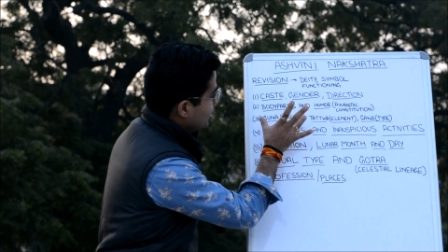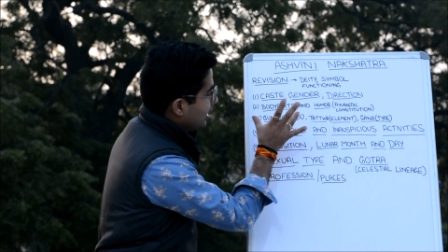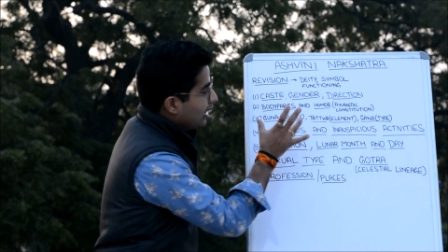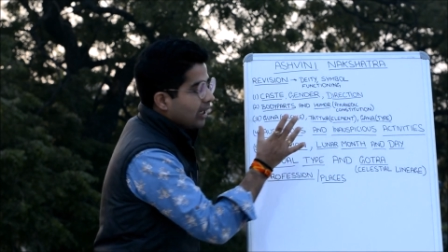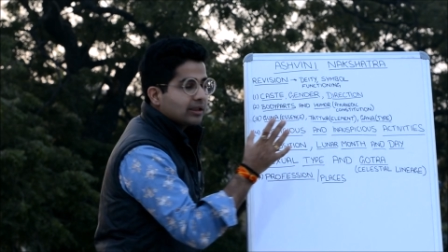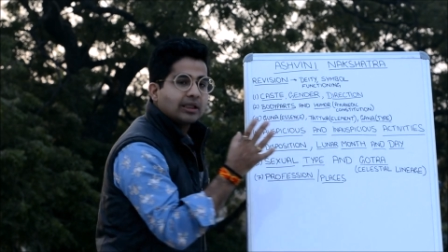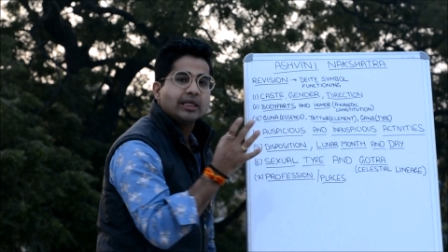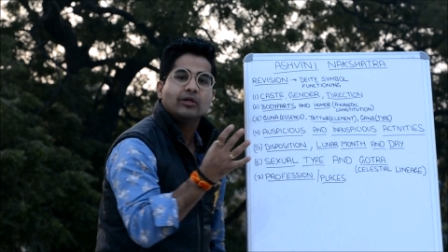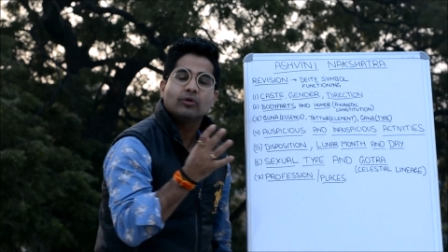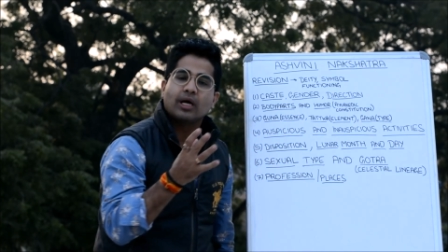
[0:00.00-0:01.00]
there are three
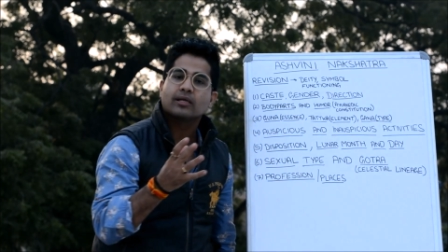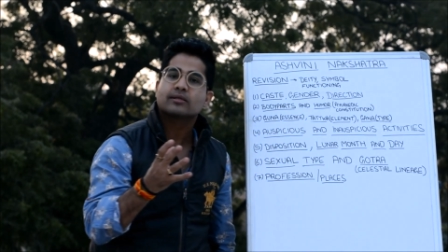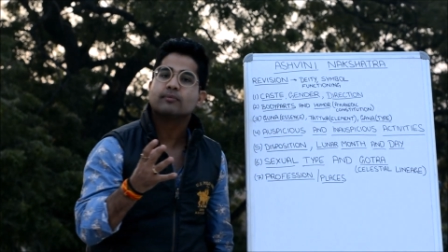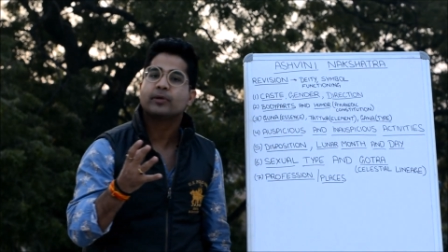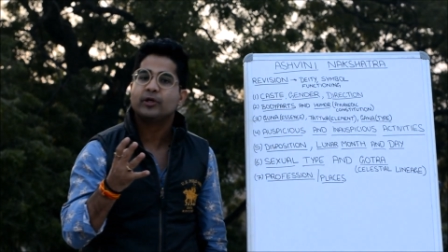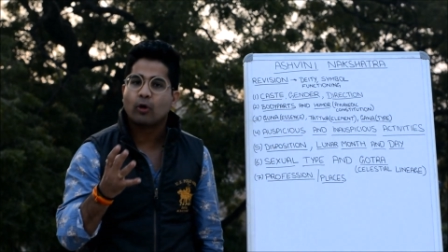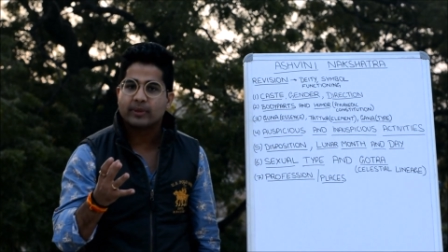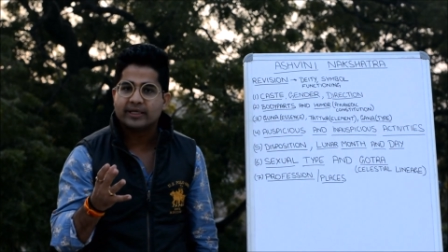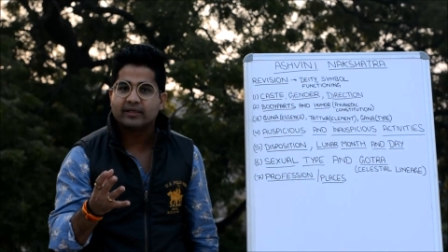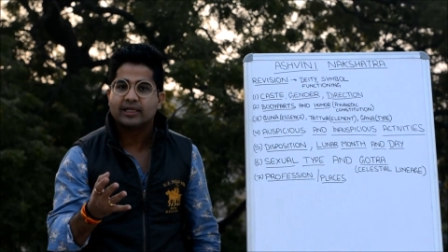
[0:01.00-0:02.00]
gunas
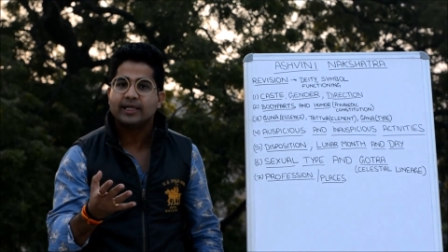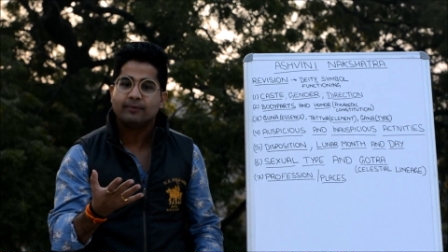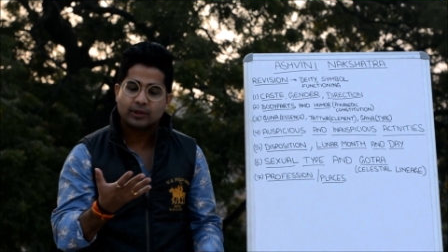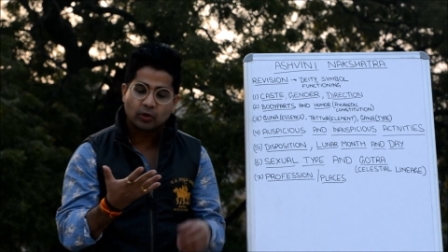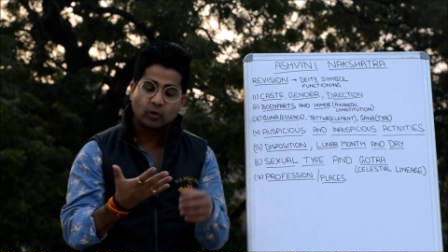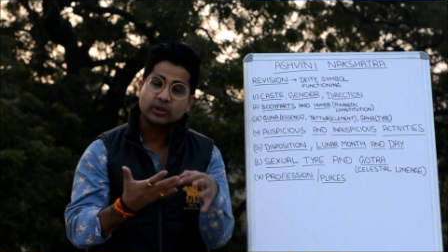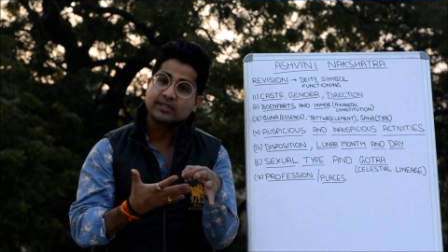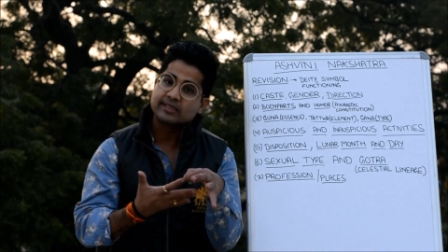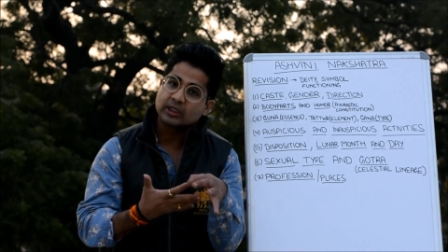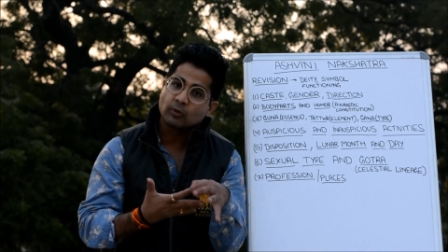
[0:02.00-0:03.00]
predominantly, you know, the
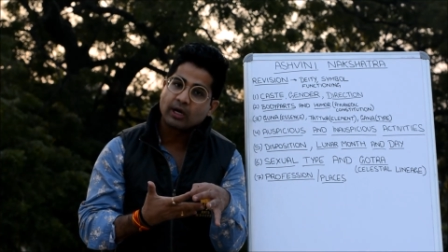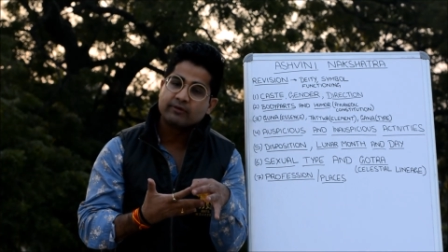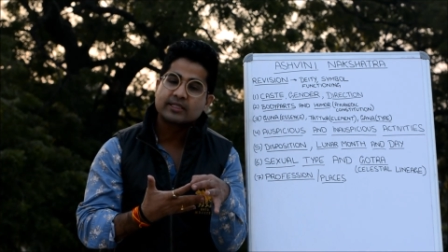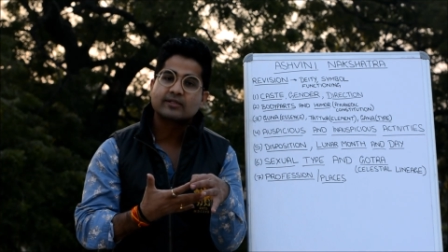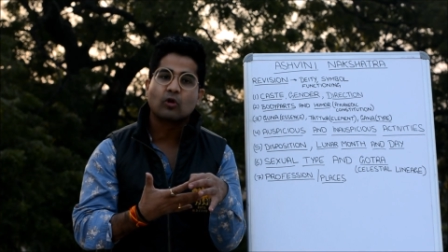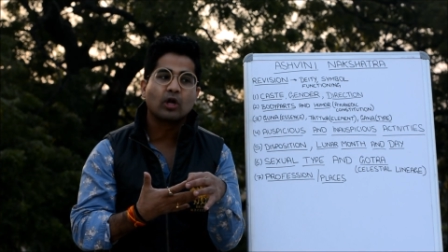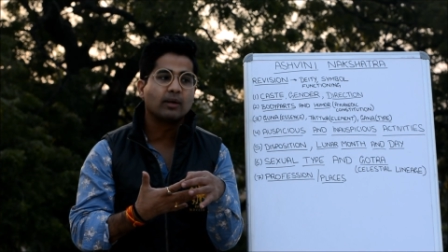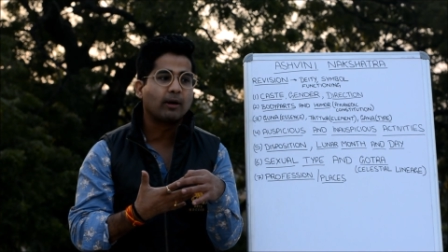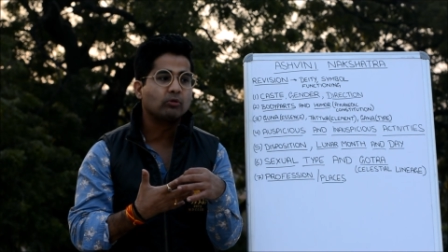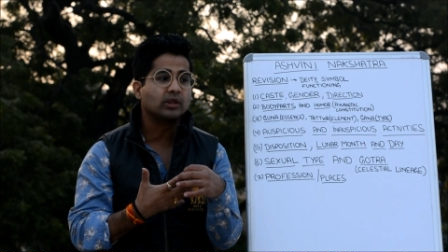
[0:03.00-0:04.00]
sattva, which is all
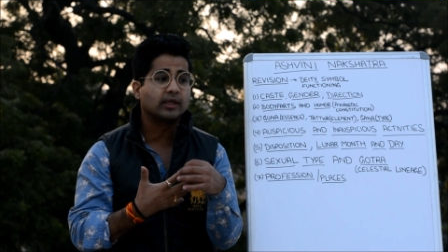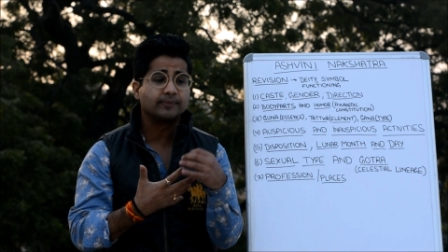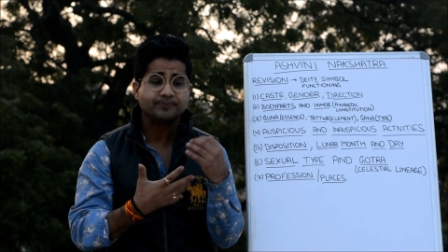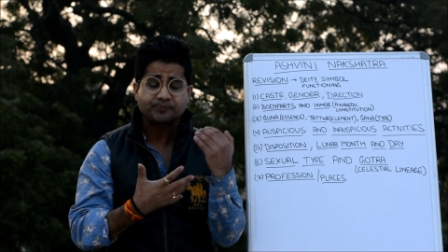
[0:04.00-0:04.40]
about the,